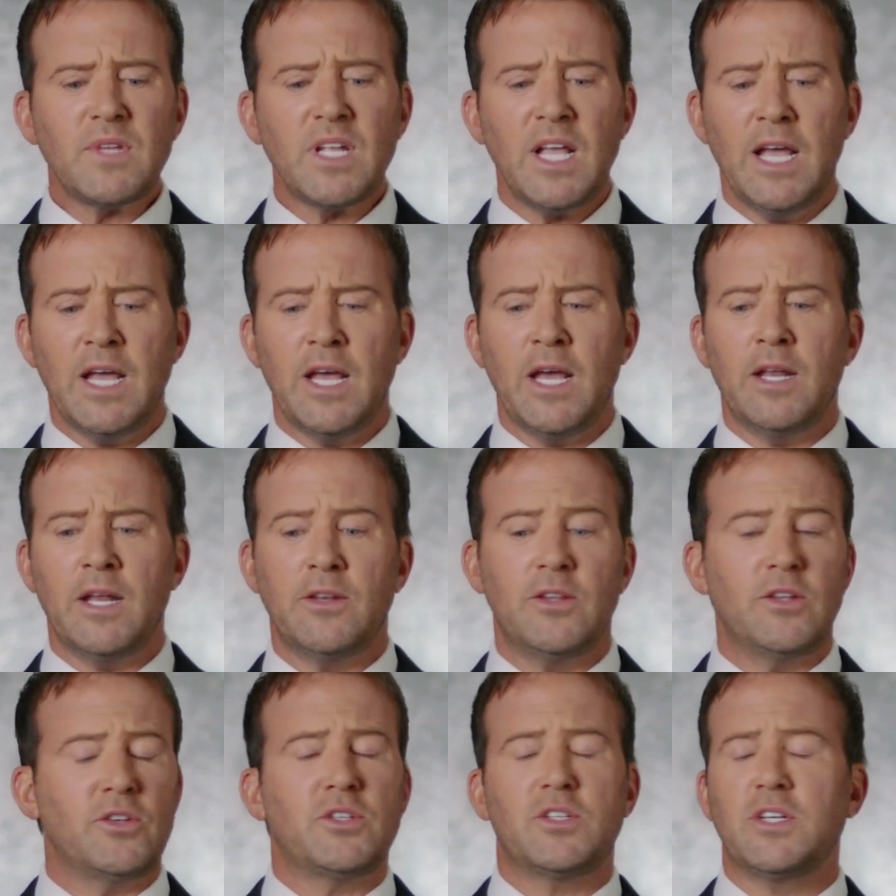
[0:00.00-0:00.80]

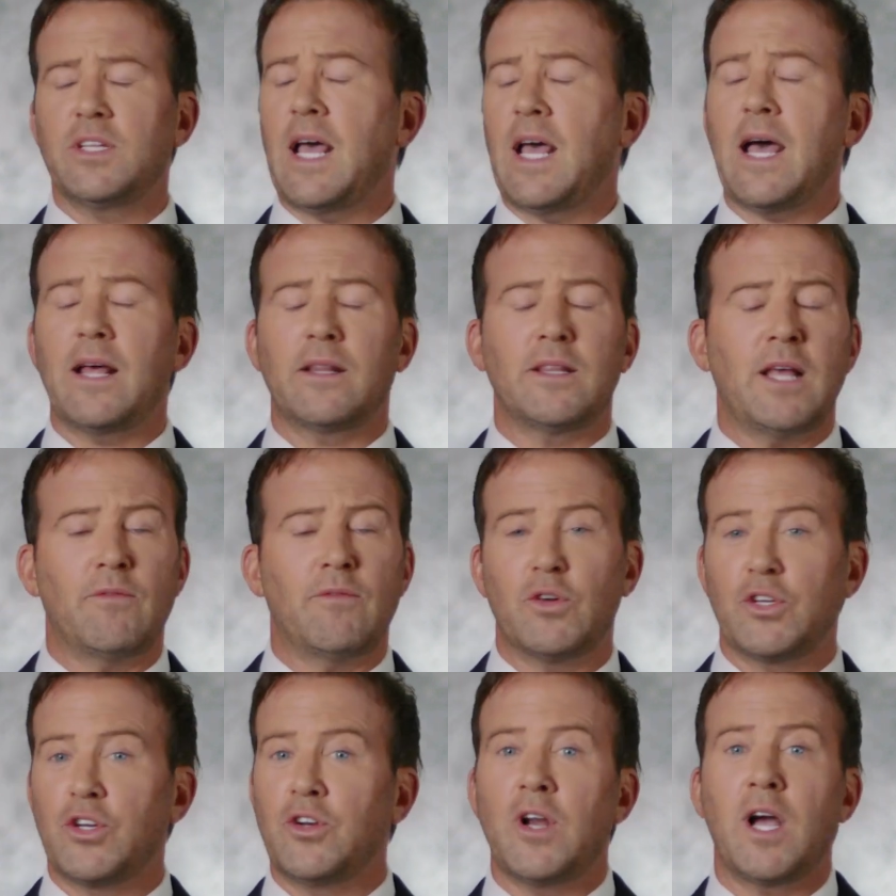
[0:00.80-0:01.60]
And to that
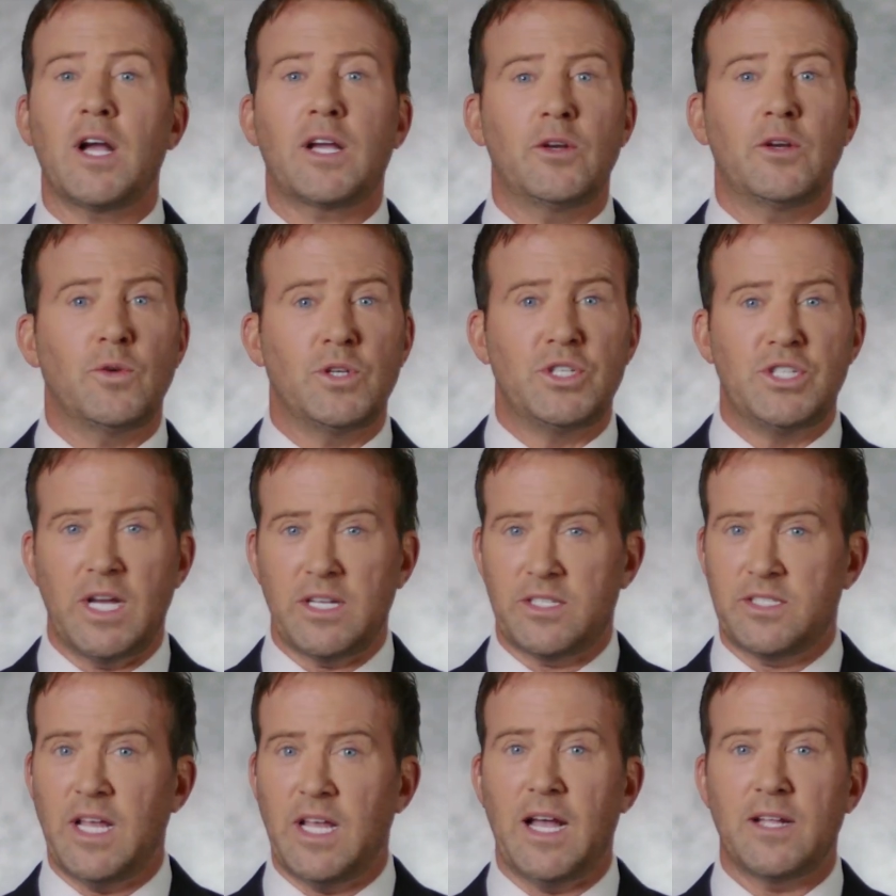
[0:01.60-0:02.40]
level, you're not going to
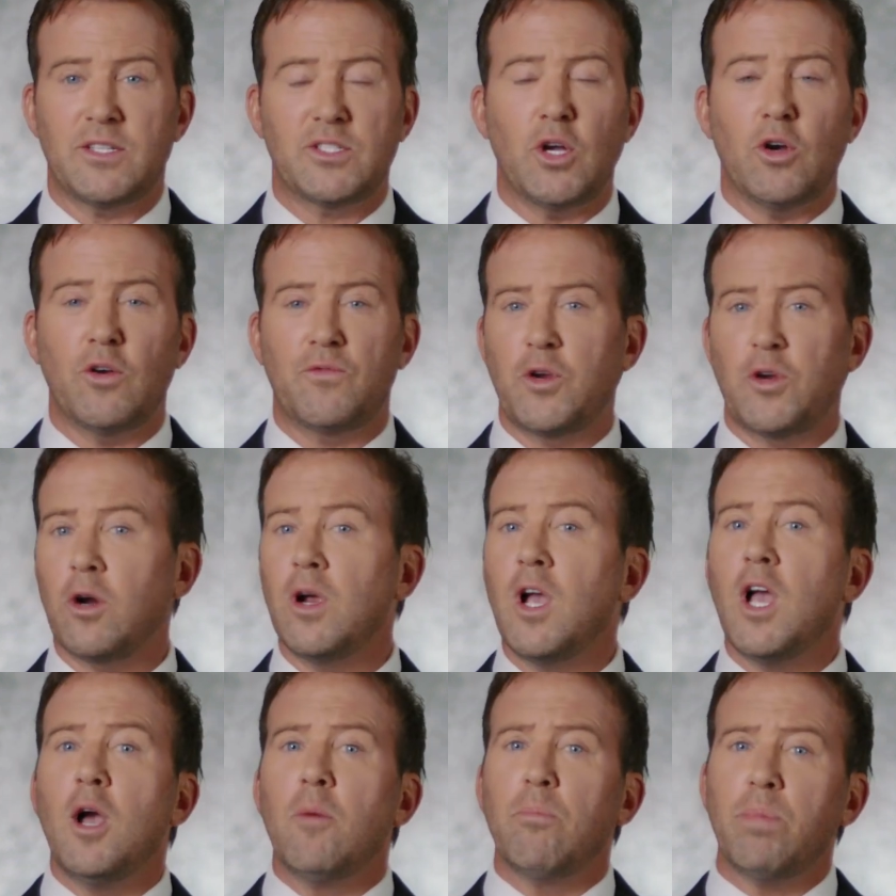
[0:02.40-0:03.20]
adjust that. So if you're
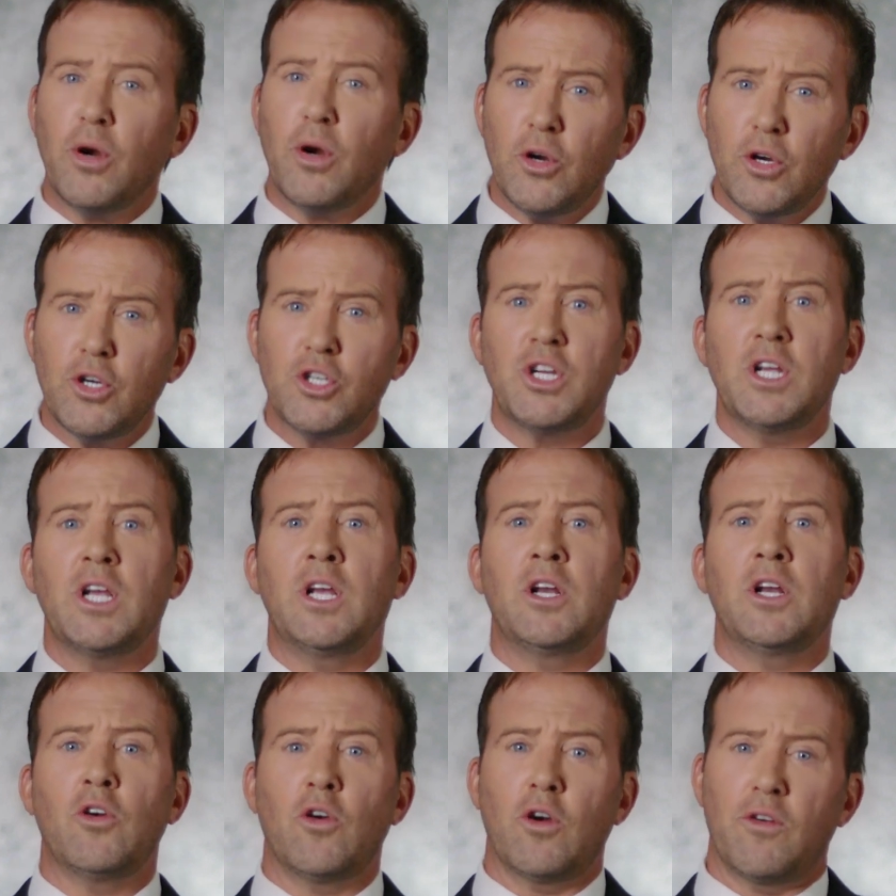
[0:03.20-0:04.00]

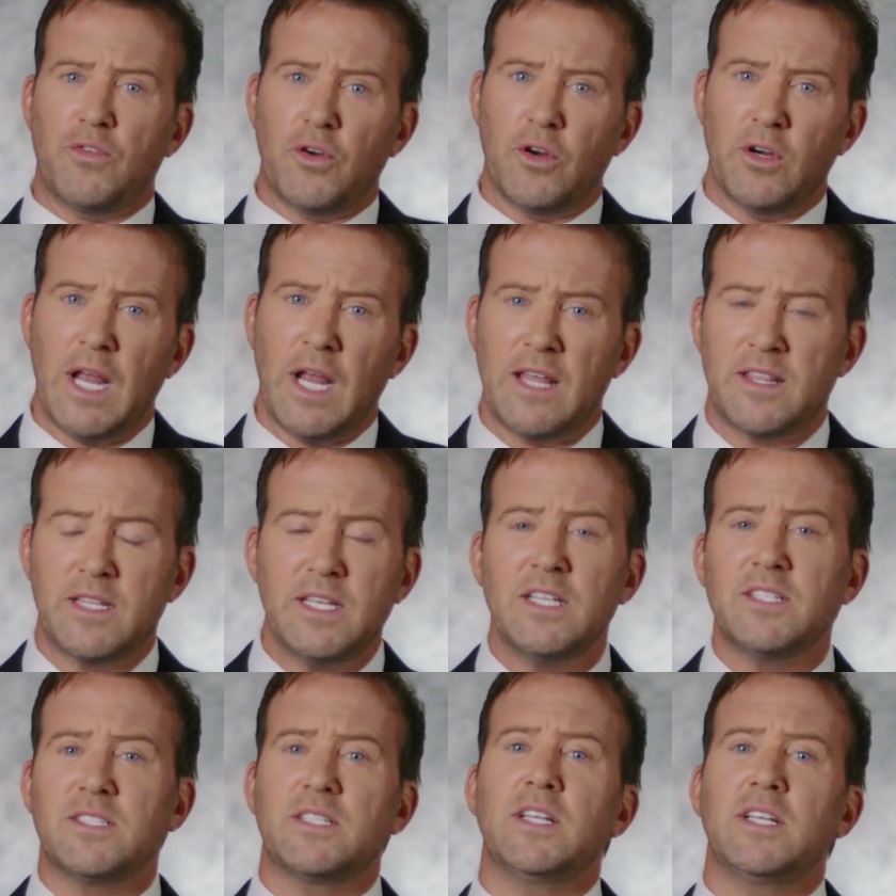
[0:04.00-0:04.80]
Persian or if you're an
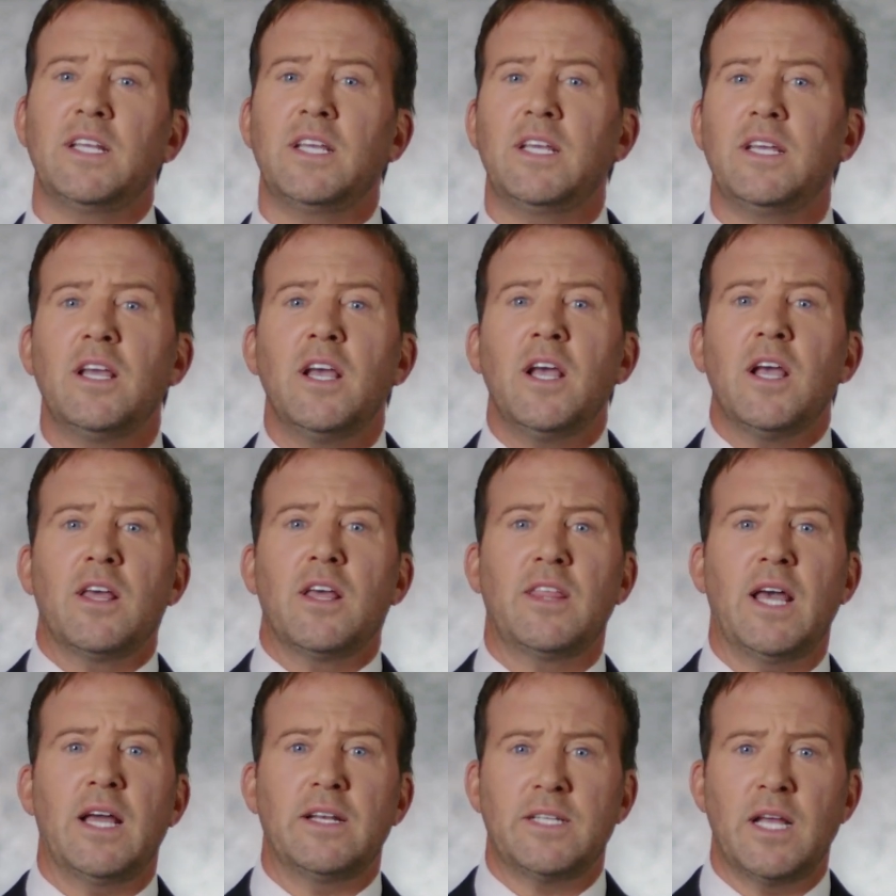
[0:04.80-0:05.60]
ethnicity
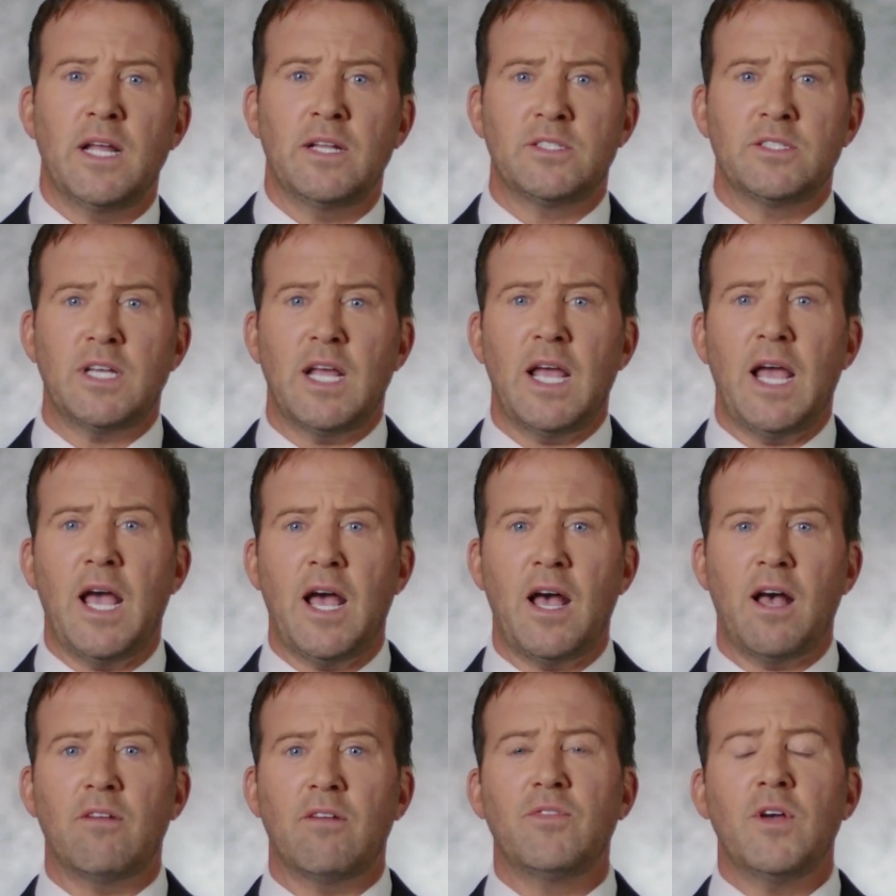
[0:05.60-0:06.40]
that tends to
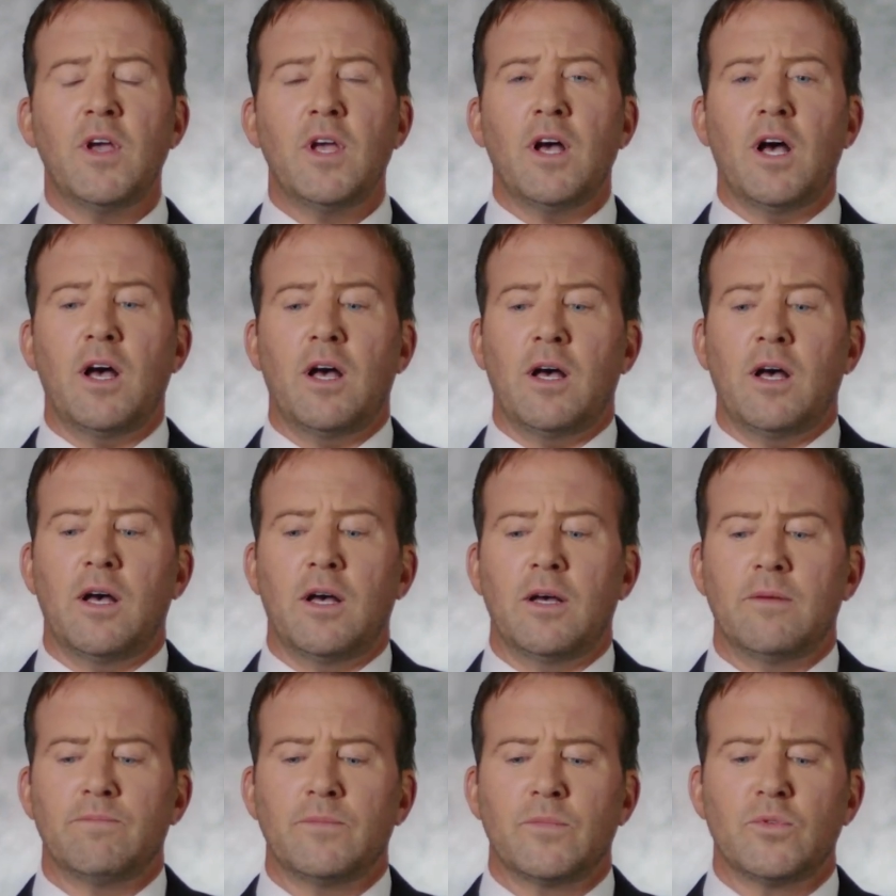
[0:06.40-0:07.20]
have
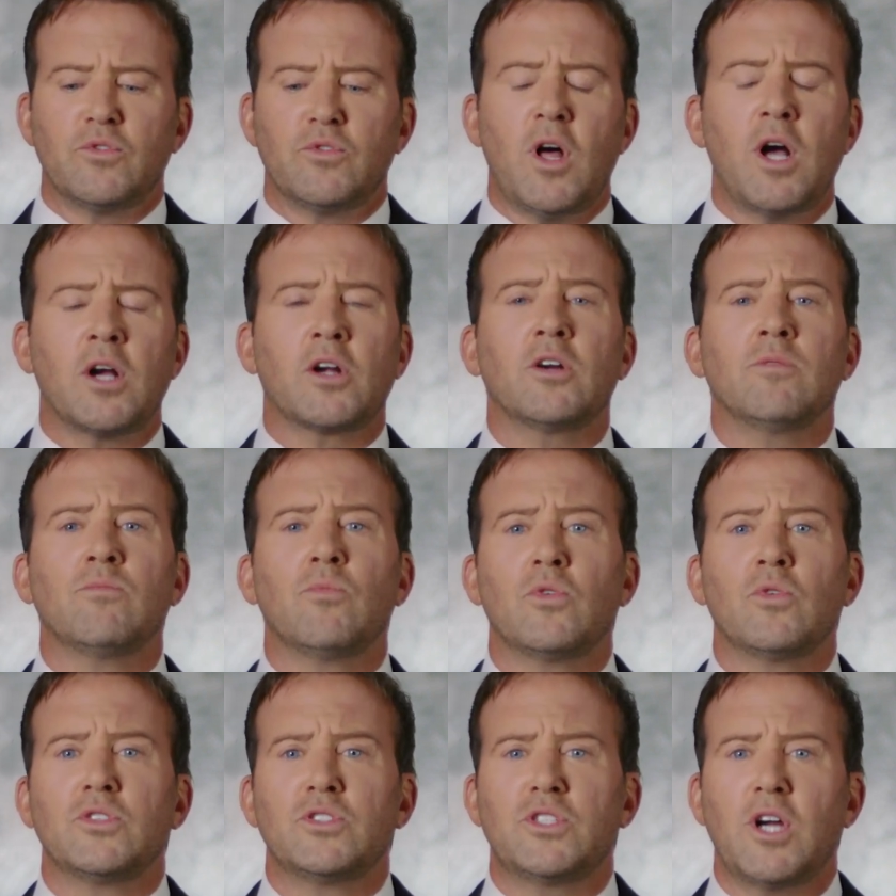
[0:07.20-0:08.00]
um,
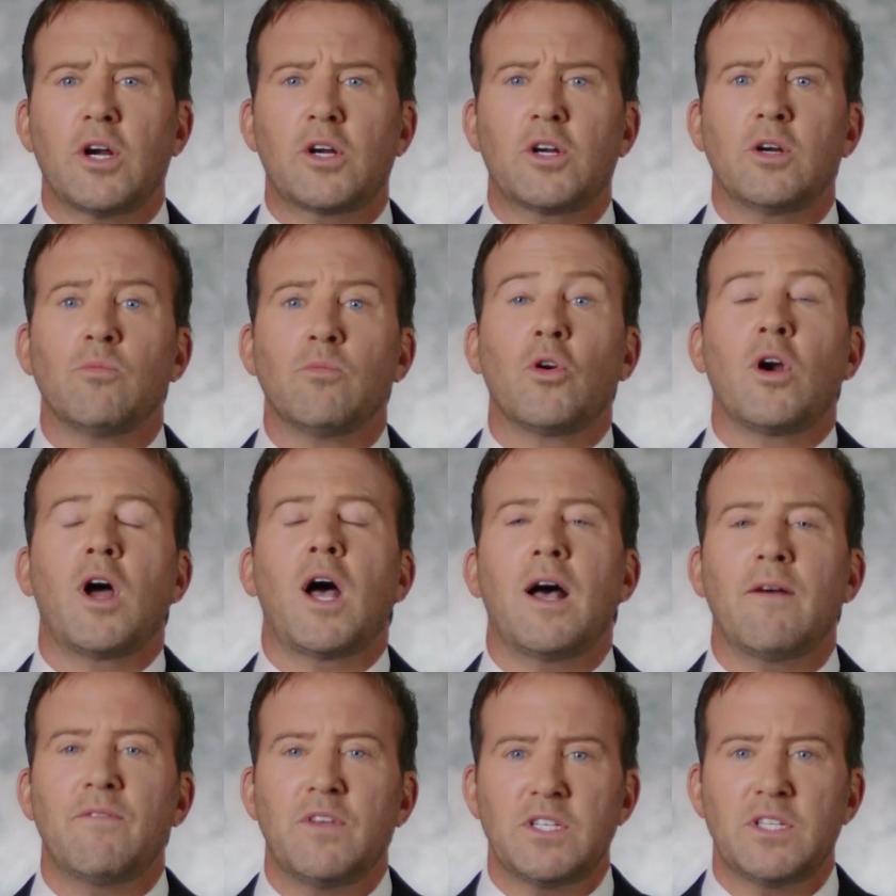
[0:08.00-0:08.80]
longer, darker, more
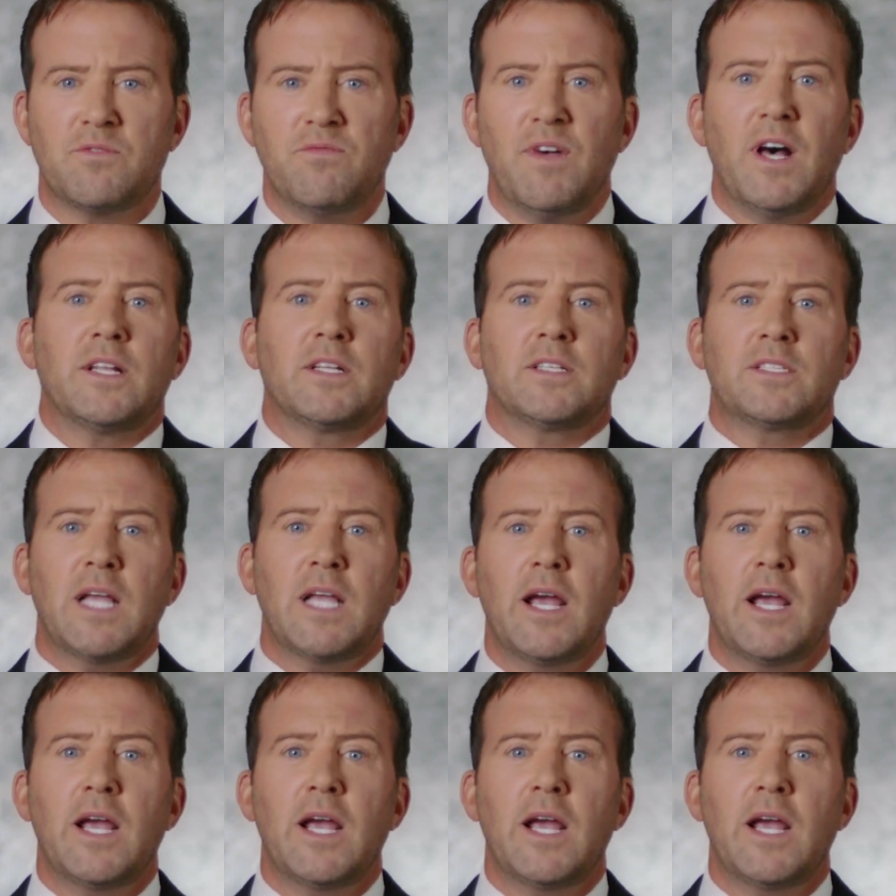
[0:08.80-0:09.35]
obvious vellus